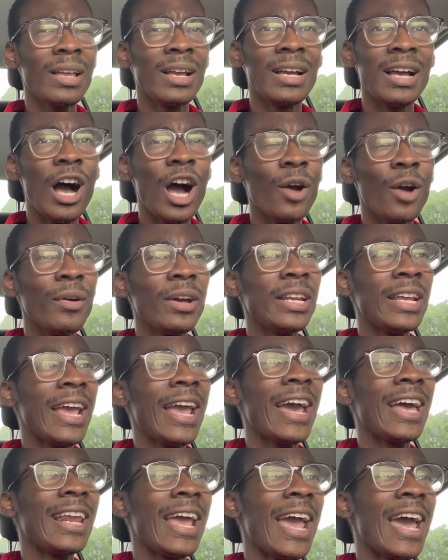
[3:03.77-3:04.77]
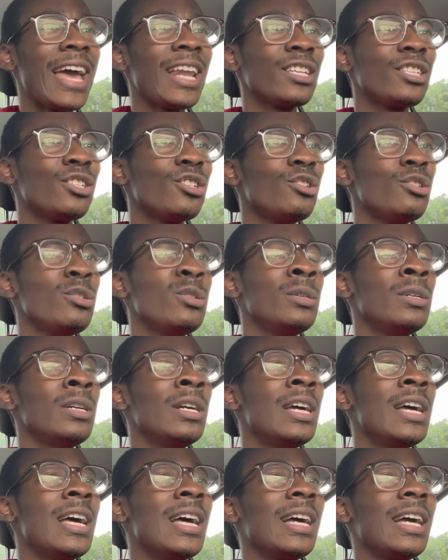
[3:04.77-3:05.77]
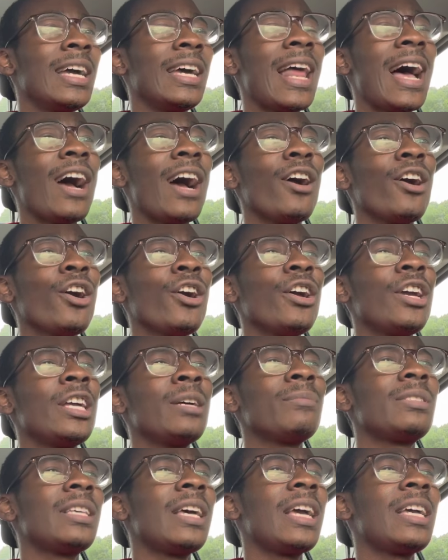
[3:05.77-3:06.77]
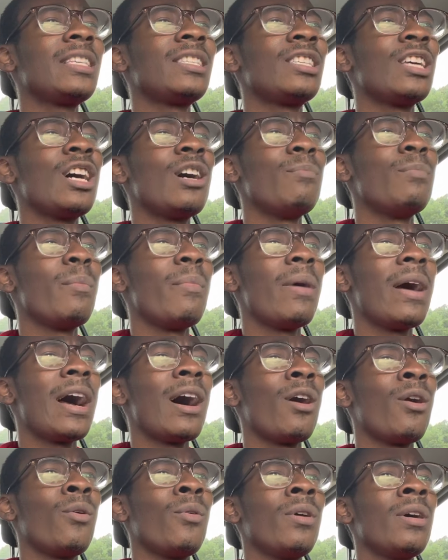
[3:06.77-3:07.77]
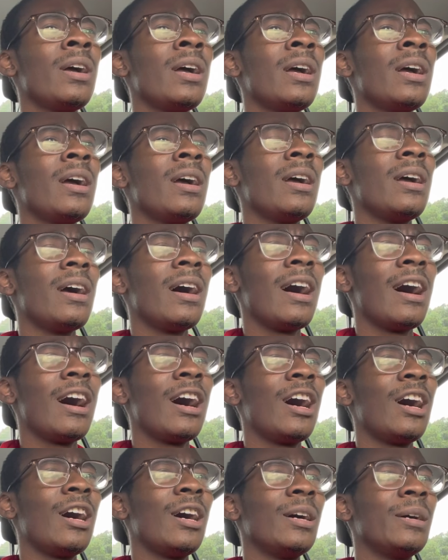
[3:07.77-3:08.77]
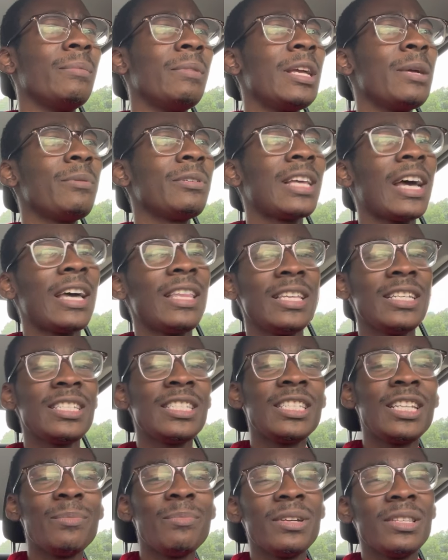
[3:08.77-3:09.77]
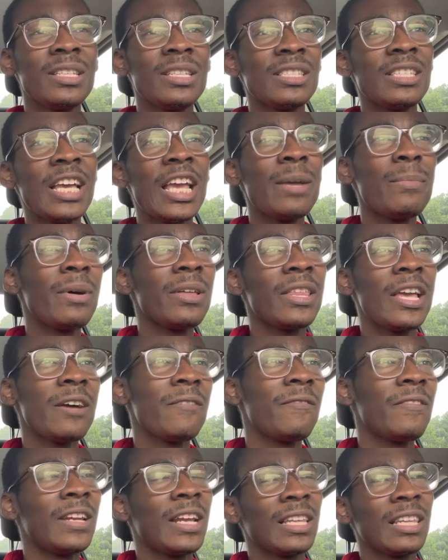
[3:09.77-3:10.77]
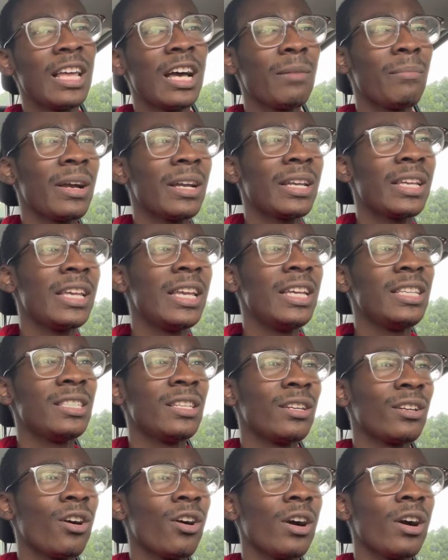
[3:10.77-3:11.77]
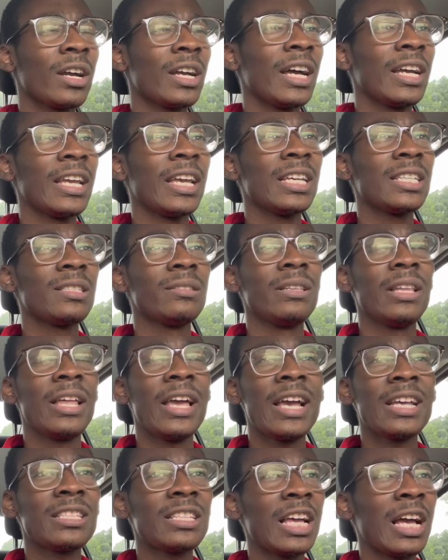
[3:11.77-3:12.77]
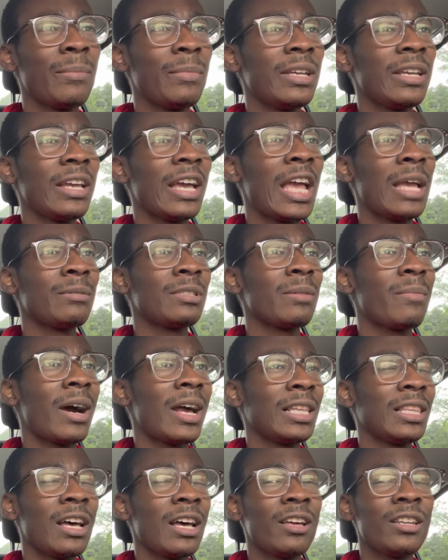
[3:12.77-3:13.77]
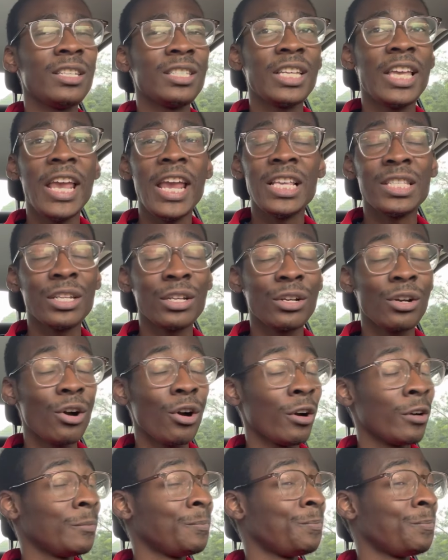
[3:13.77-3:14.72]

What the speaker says: I already had an attitude, and I heard him say something about, he was like, this is the same mother effer that locked my keys in the car. I guess last time he came, somebody locked his keys in the car.